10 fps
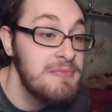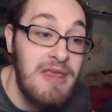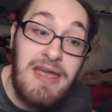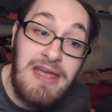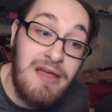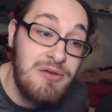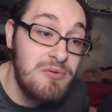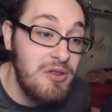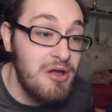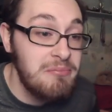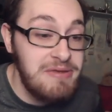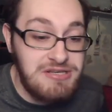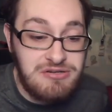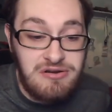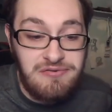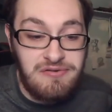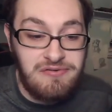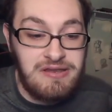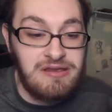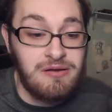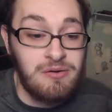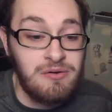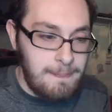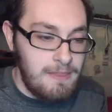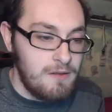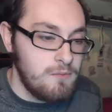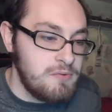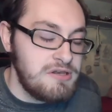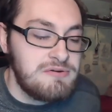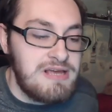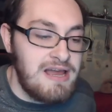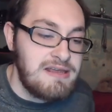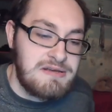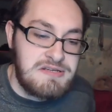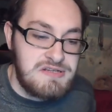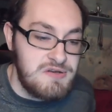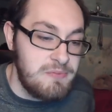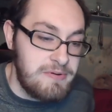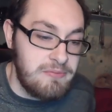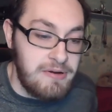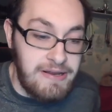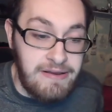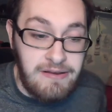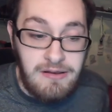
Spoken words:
I got a new Long Beach Griffy video. When you die in a stupid way.